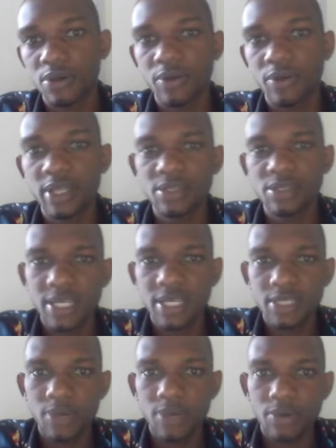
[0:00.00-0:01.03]
All right, so the
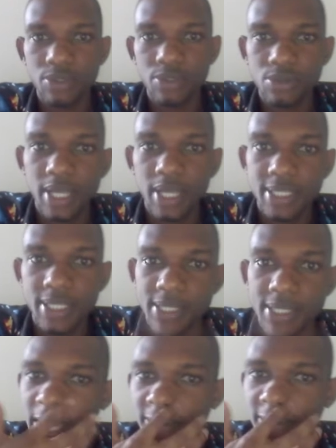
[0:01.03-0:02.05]
next thing we're going to look at
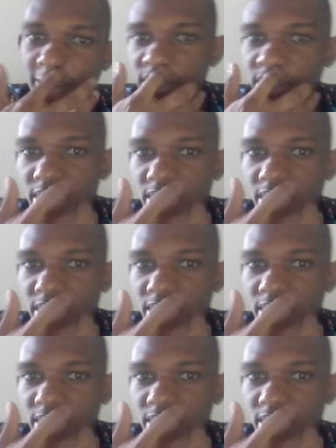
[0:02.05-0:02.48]
is average.